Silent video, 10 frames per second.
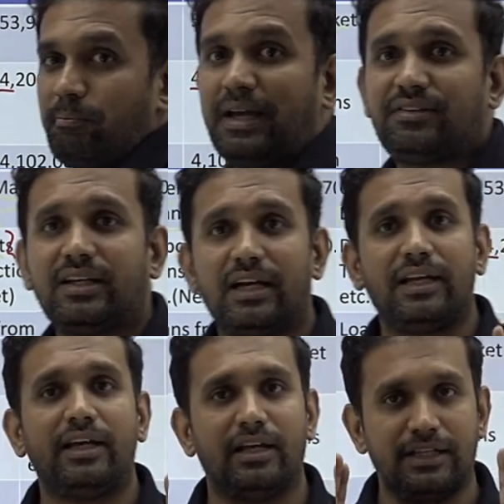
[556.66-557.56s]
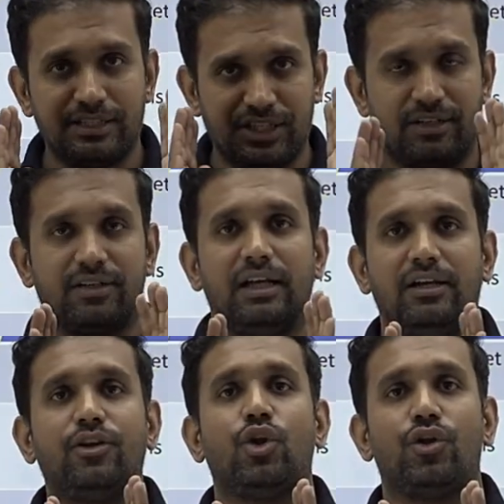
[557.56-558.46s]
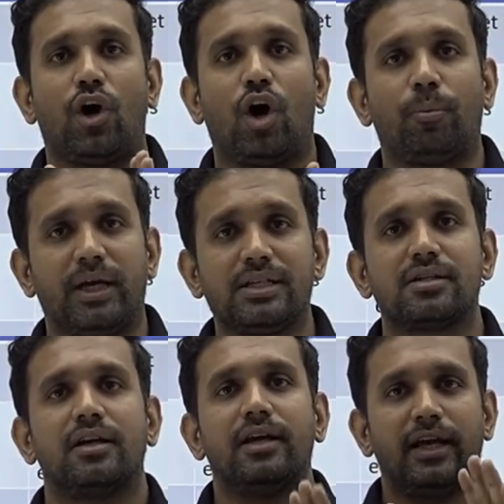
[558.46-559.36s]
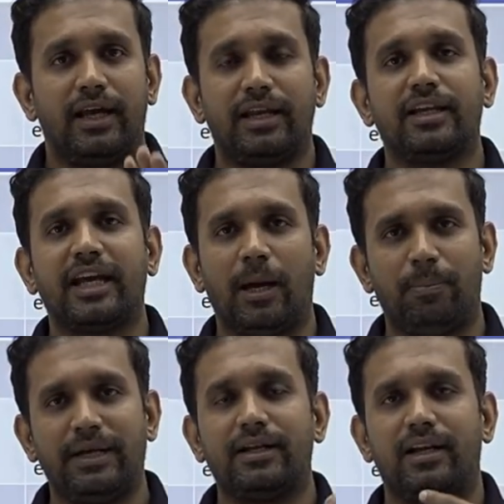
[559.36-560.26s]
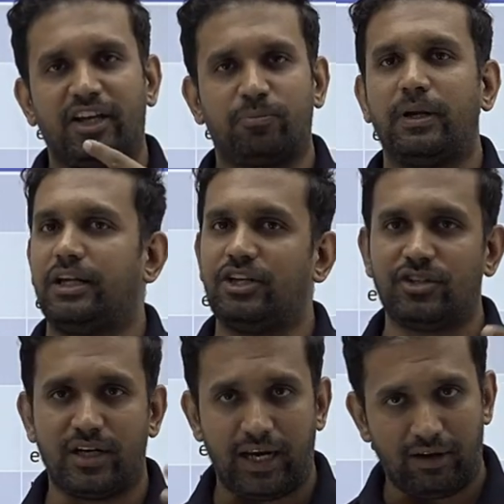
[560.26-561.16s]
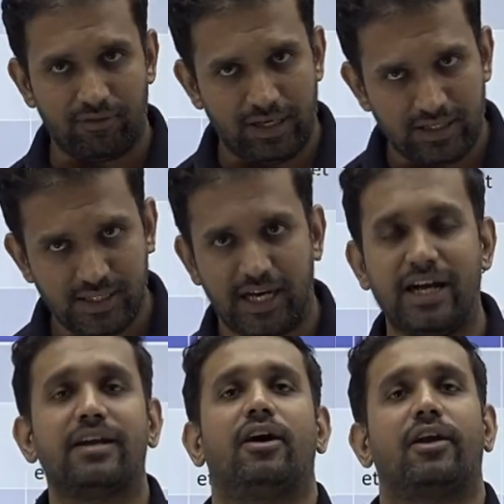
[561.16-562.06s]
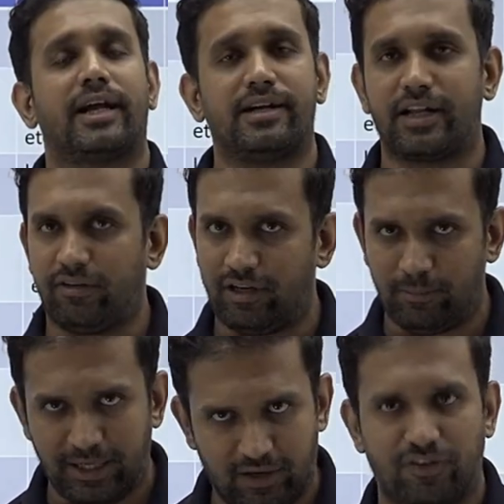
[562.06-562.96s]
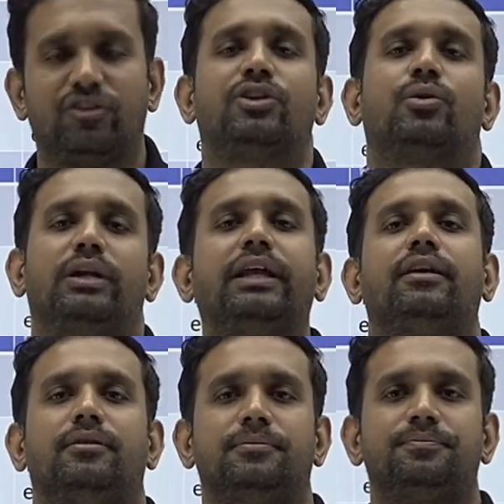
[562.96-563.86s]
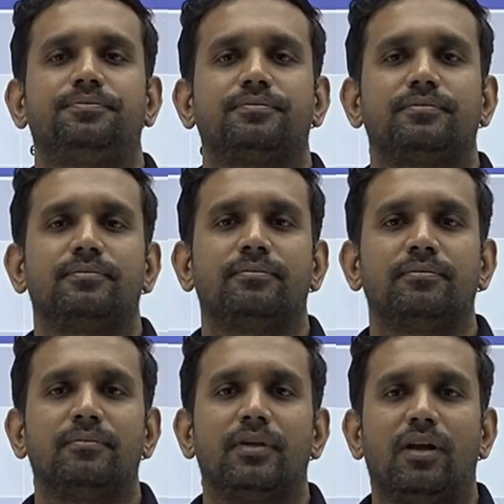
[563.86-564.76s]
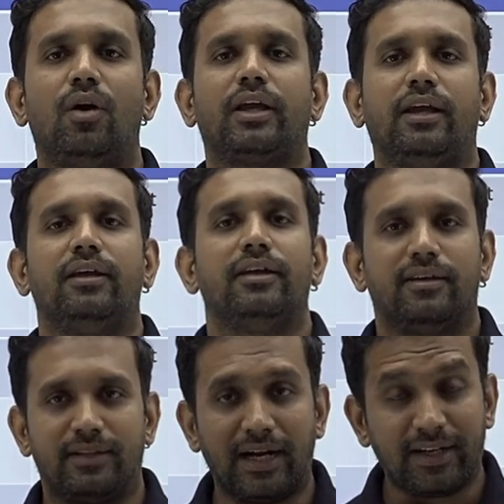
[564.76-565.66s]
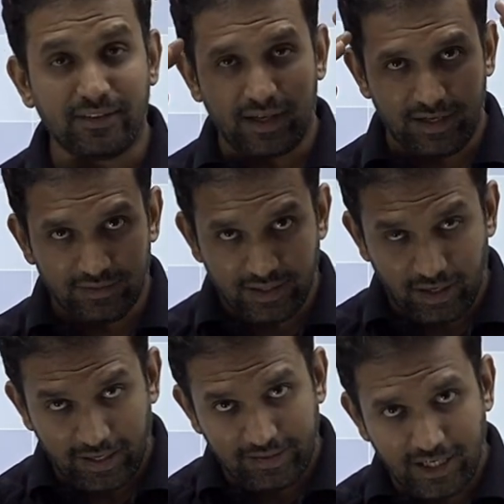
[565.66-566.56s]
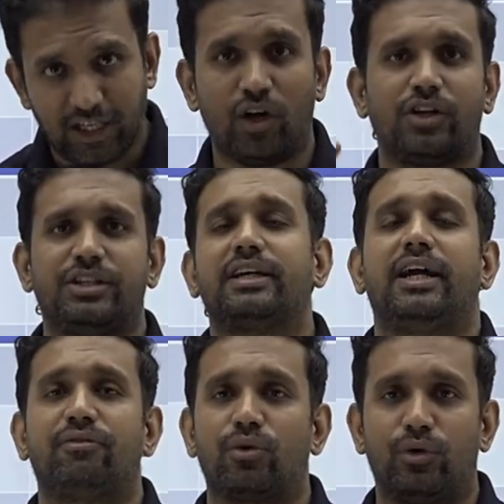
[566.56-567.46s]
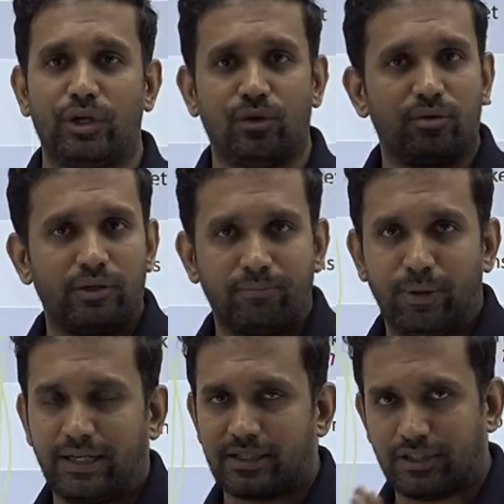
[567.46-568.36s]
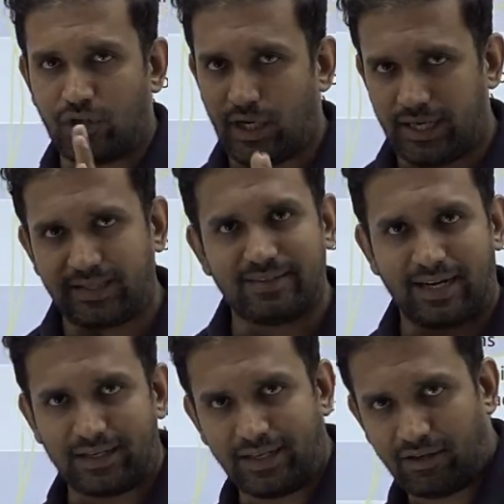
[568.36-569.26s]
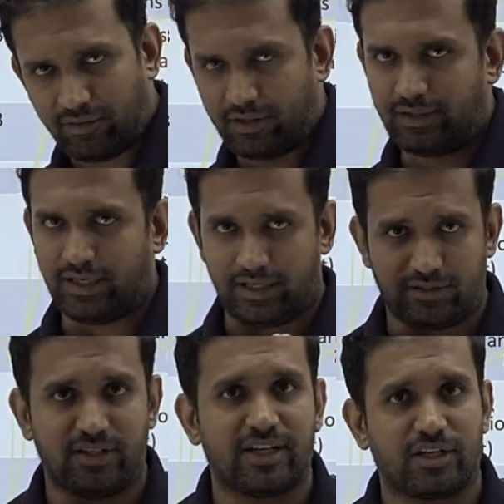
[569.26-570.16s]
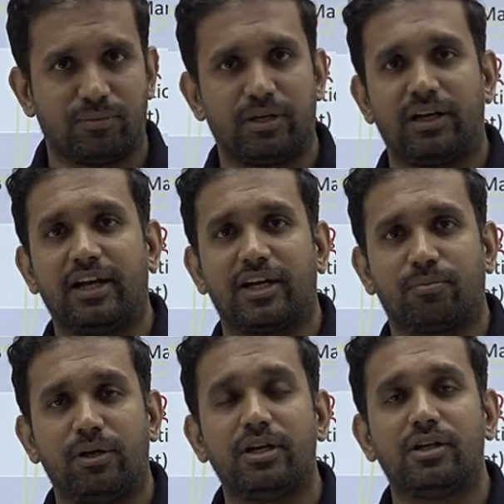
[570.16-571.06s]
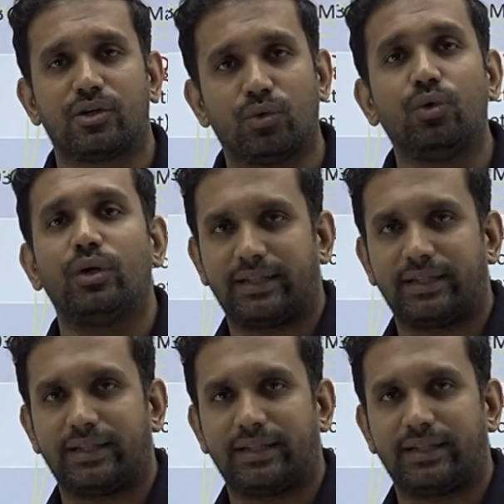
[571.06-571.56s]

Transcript: Basically, general norm is in capital expenditure, every state or country will be deficit only. Okay, that is the reason. In that logic, I have told you, but not exactly. It is relatable to